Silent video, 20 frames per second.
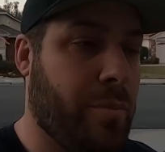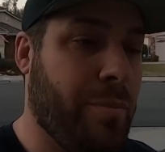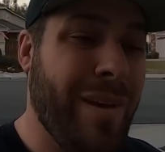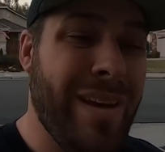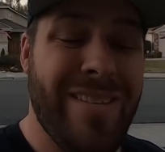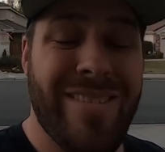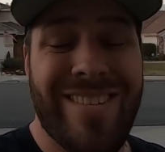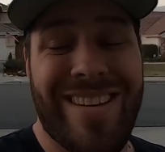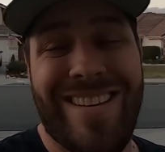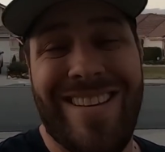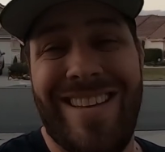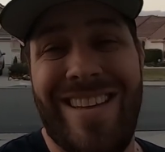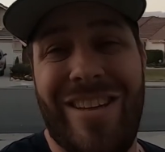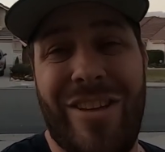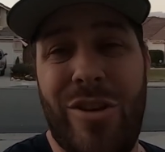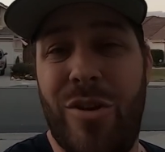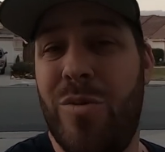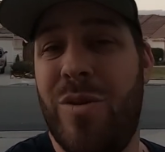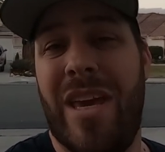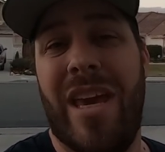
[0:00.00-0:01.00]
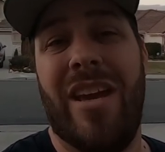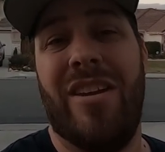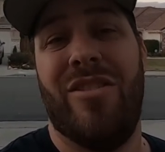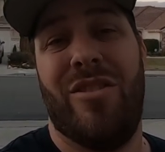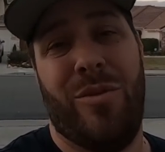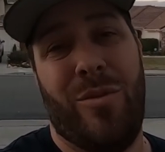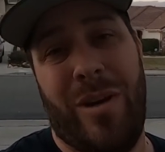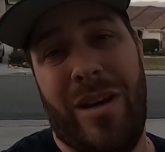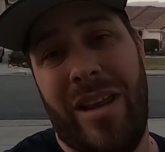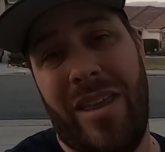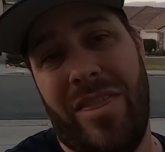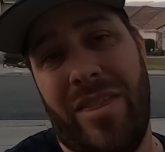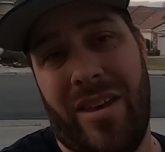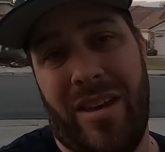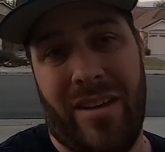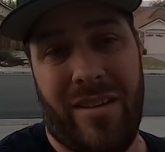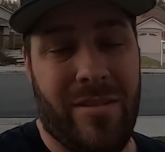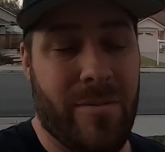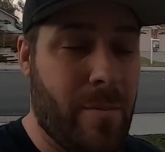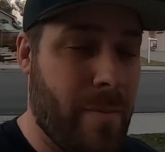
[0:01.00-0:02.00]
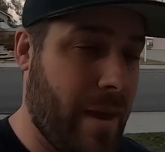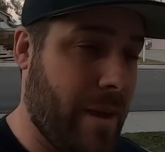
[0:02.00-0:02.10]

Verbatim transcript: Basically, you can't do anything.